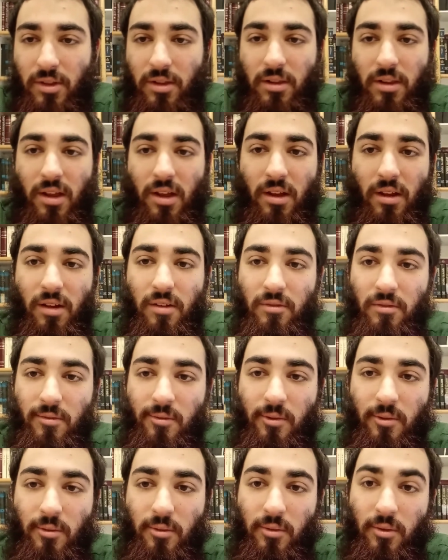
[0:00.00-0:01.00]
The
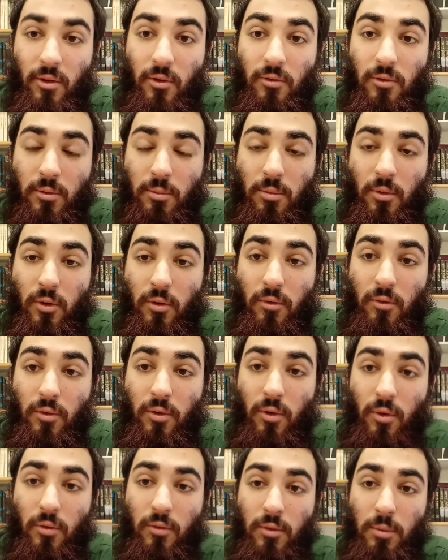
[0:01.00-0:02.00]
love
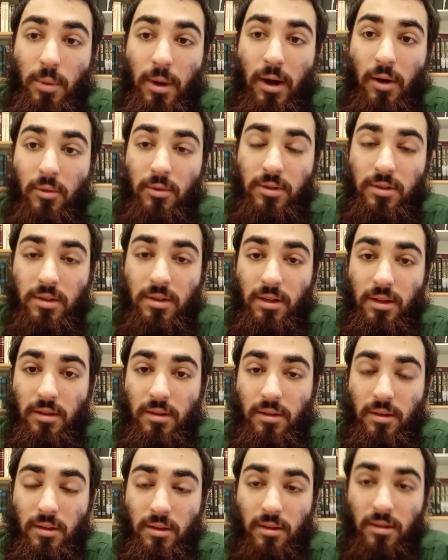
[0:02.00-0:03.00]
overpowers the
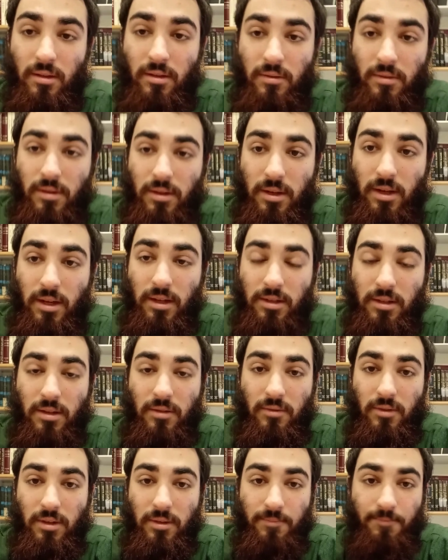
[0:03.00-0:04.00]

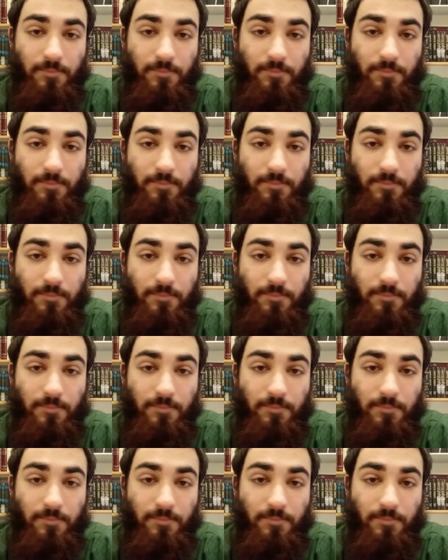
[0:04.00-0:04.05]
negativity.